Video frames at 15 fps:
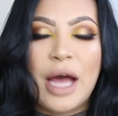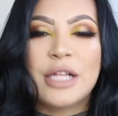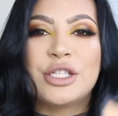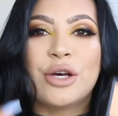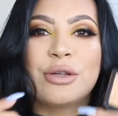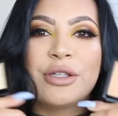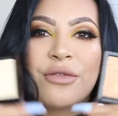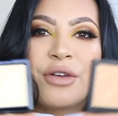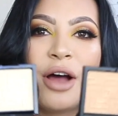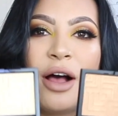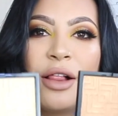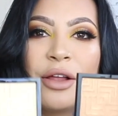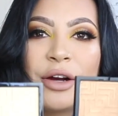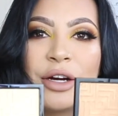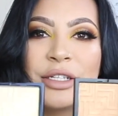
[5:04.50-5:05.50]
uh, Dose of
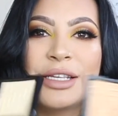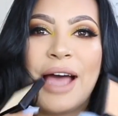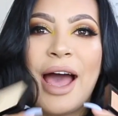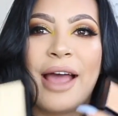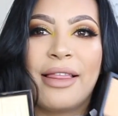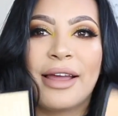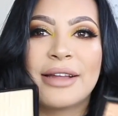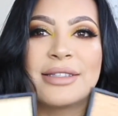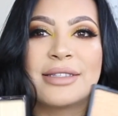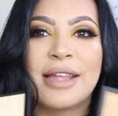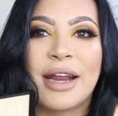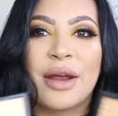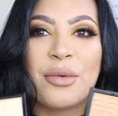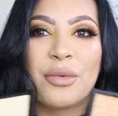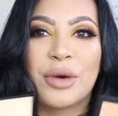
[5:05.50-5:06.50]
Colors highlights that
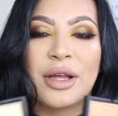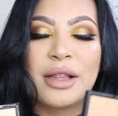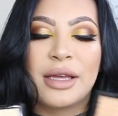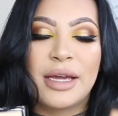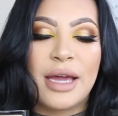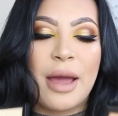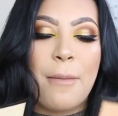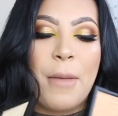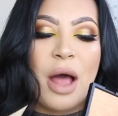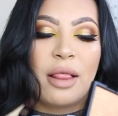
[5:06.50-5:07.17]
I really am